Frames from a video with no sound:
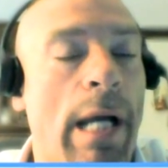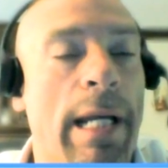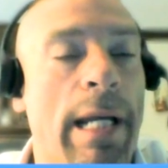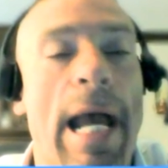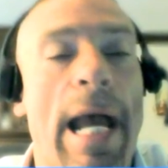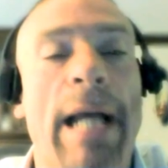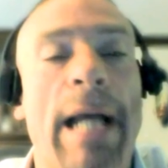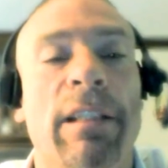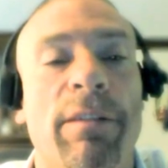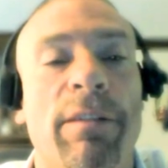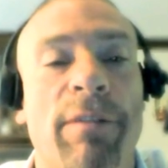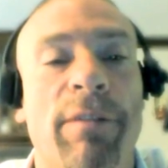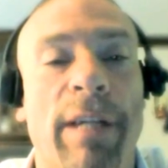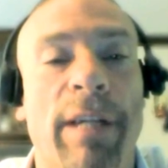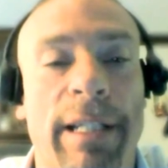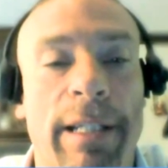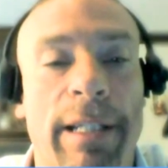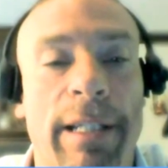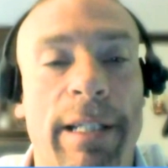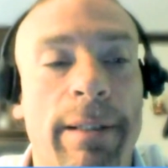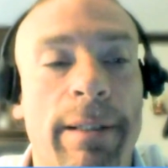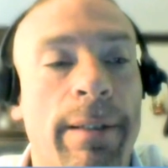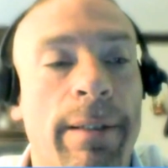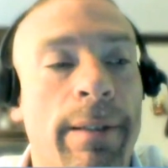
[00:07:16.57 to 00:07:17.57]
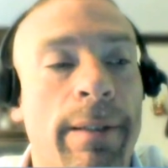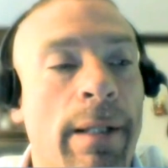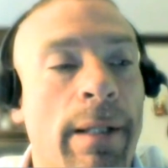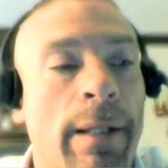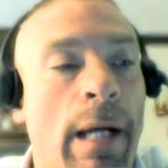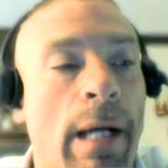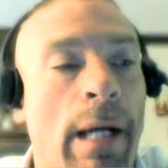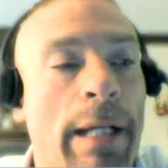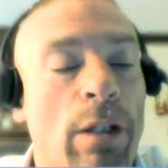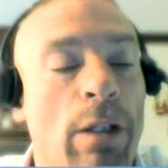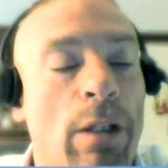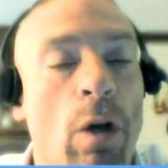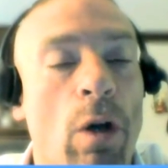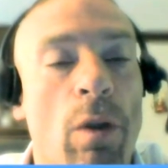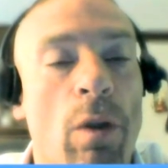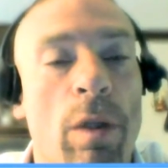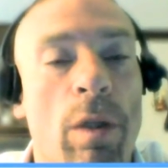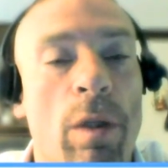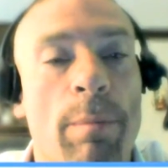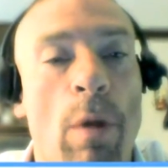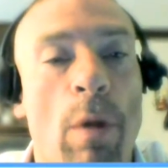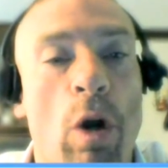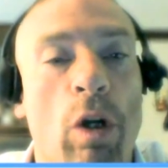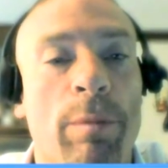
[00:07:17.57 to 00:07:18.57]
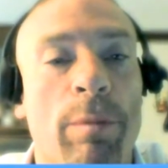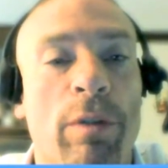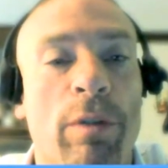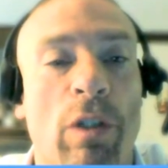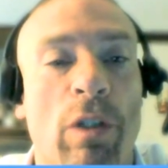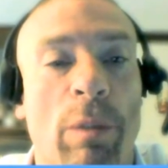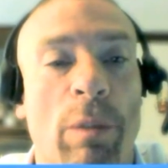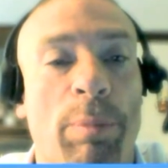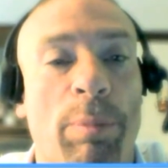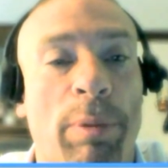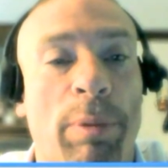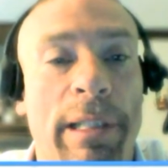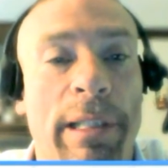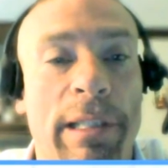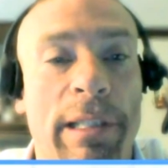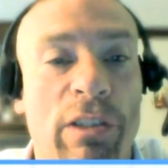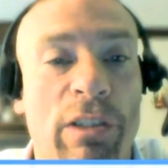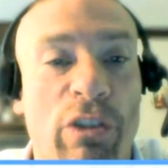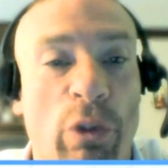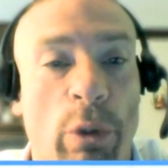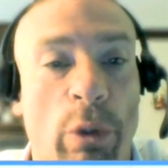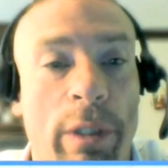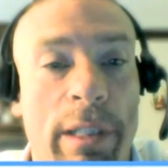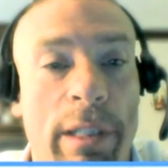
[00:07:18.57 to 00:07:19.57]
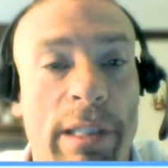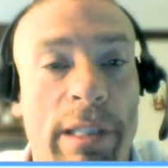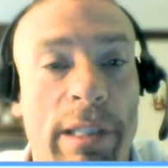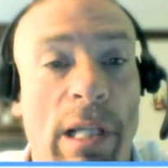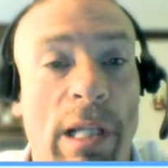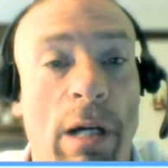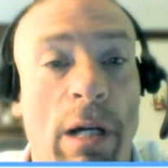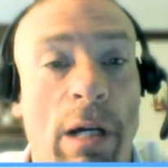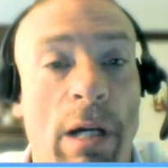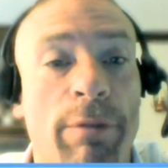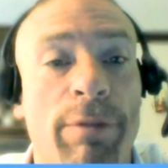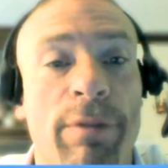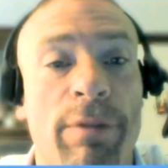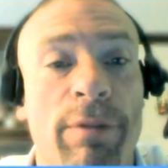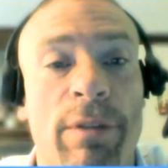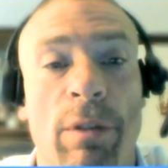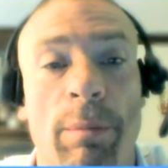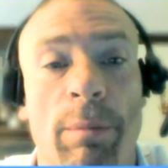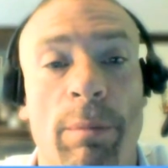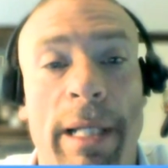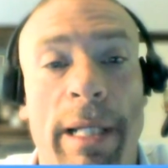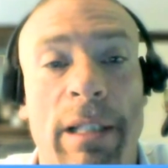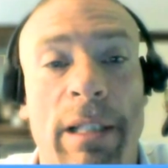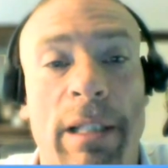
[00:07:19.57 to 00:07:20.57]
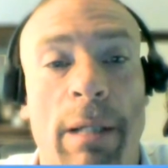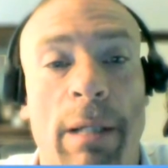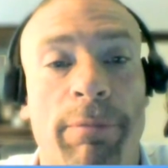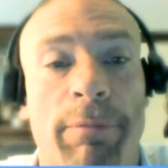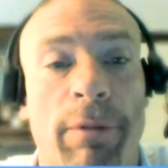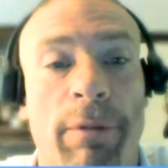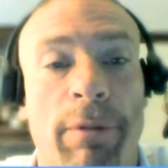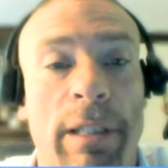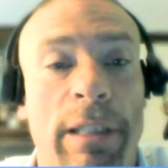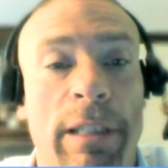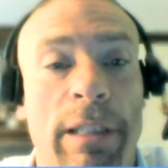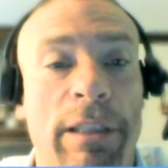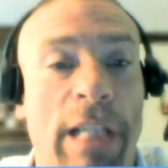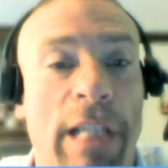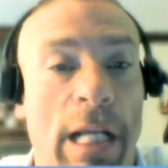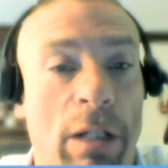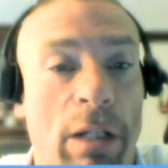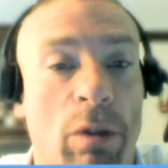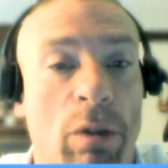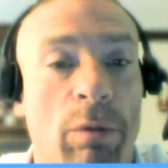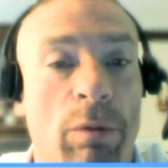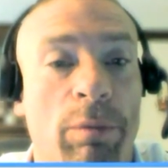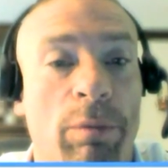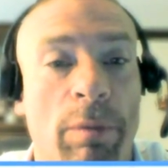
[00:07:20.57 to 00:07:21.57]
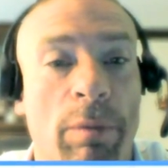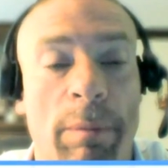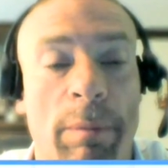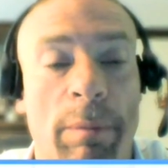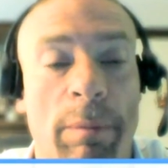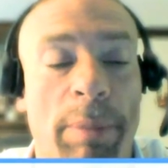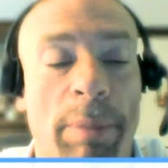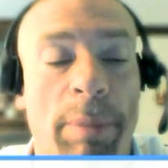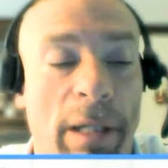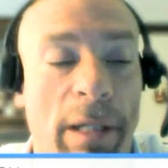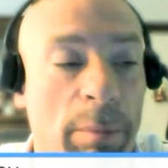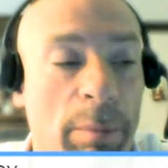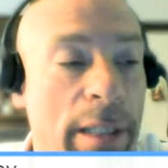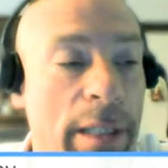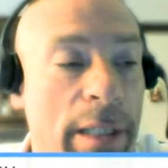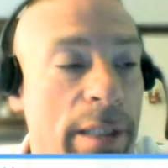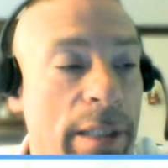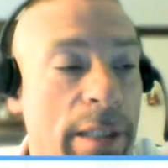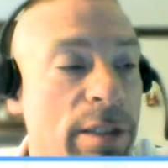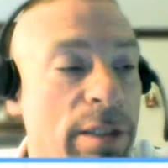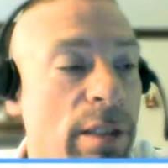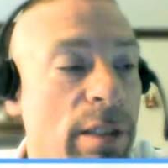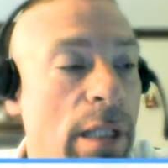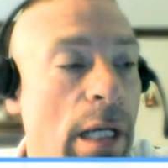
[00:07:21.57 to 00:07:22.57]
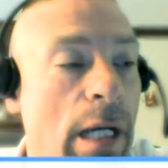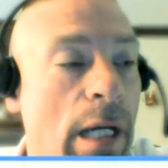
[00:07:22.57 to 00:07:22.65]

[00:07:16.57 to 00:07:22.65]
I activate it. I know the modem's going to pre-distort itself to make up for in-channel impairments,